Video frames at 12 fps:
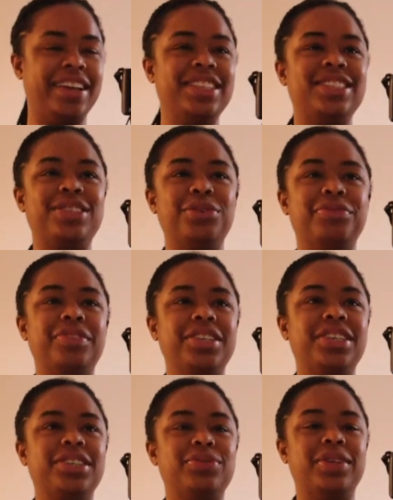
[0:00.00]
And it's so
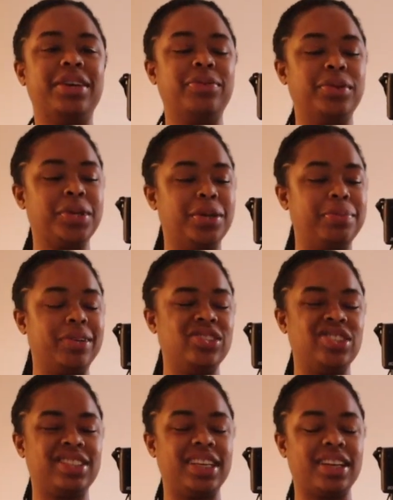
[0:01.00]
funny because when I woke up, I
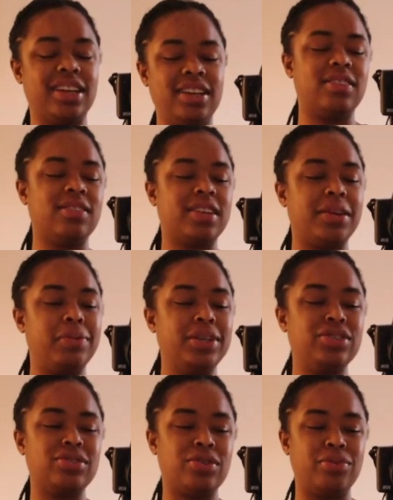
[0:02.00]
was just like, oh, can we
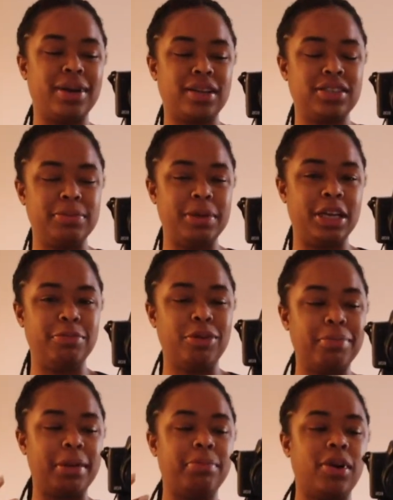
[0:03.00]
just go back to bed?
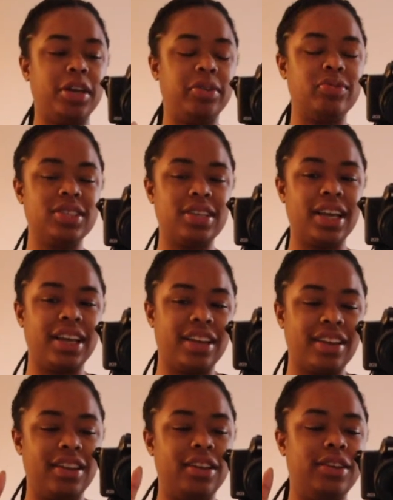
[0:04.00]
But my body was
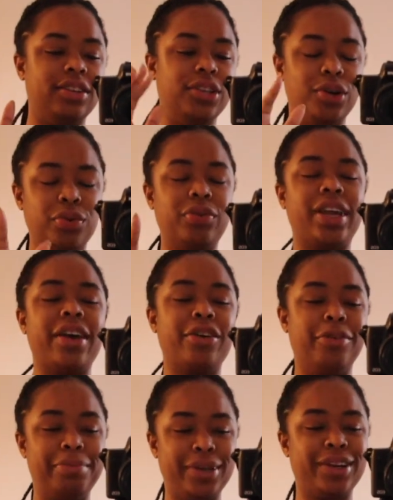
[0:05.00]
like, no,
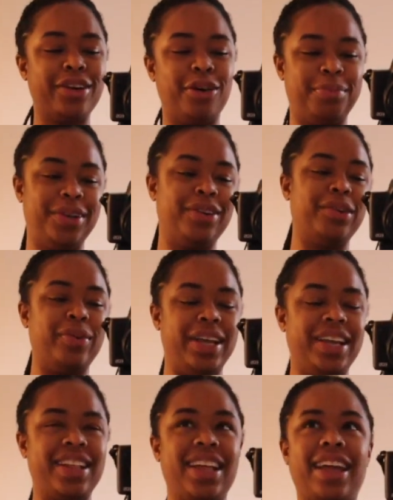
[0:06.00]
get up, you're
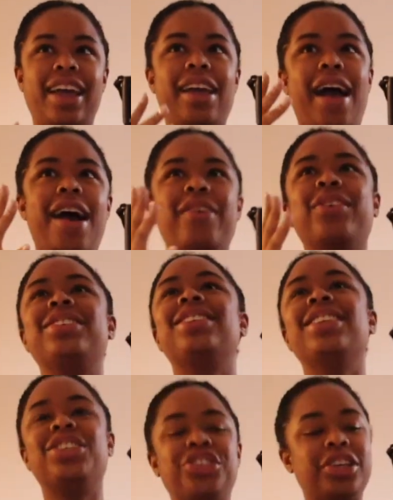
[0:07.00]
awake. Like, I
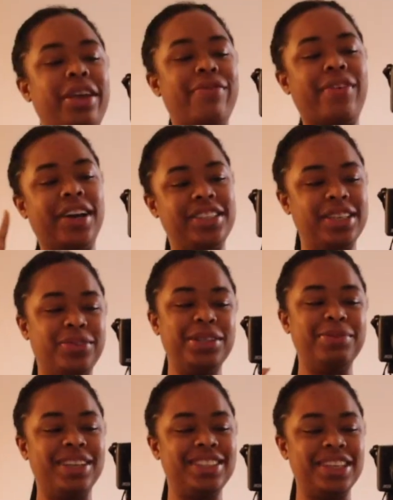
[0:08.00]
was literally fighting
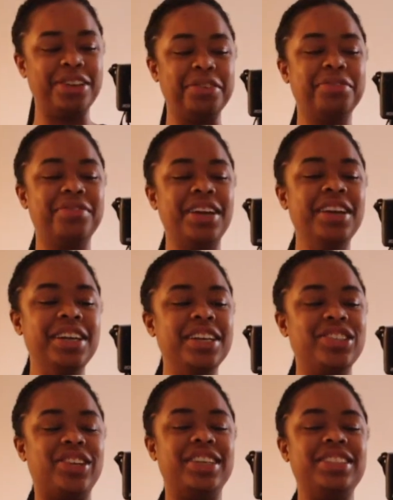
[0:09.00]
with myself,
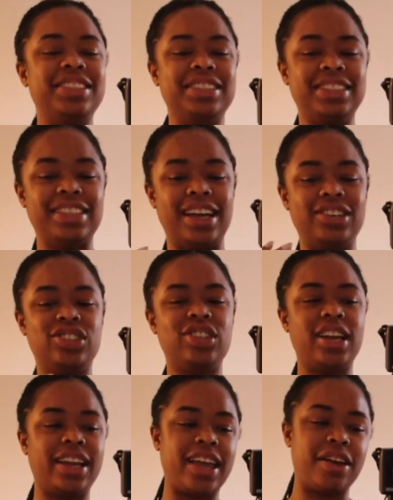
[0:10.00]
trying to decide,
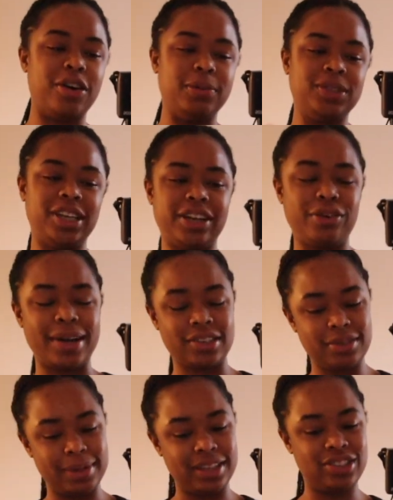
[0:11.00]
should I get up? Should I go
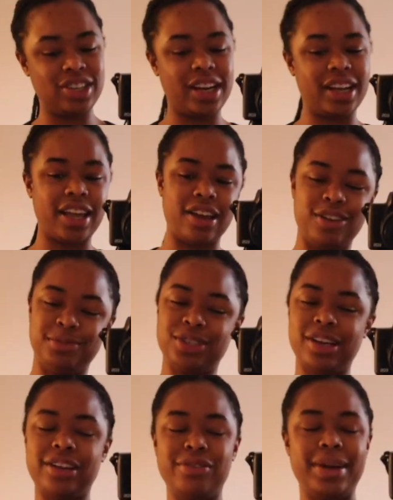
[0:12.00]
back to bed? Should I get up?
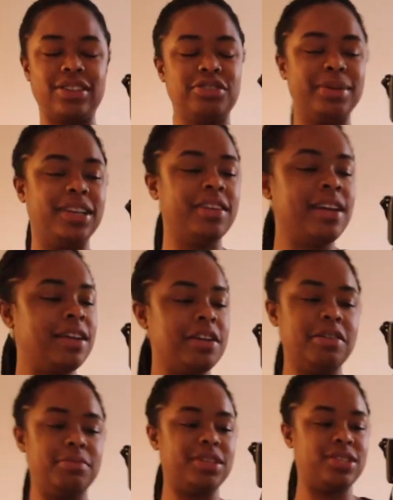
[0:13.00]
Should I go back to bed?
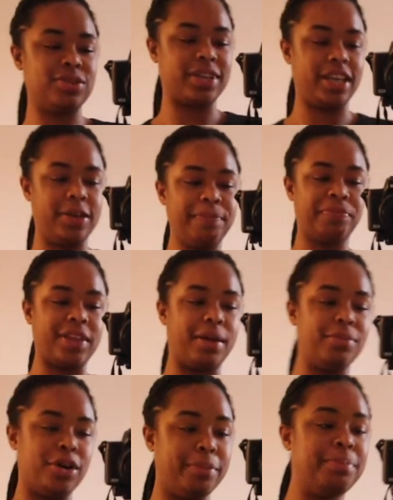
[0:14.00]
But it's okay,
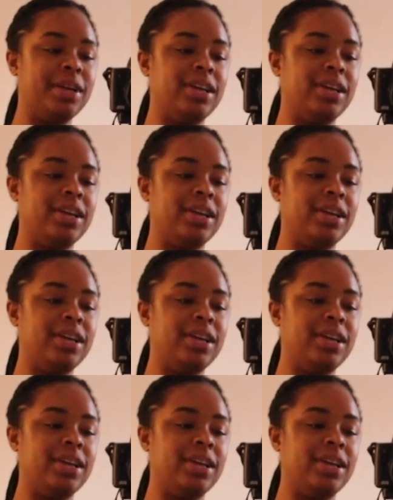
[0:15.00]
I'm up.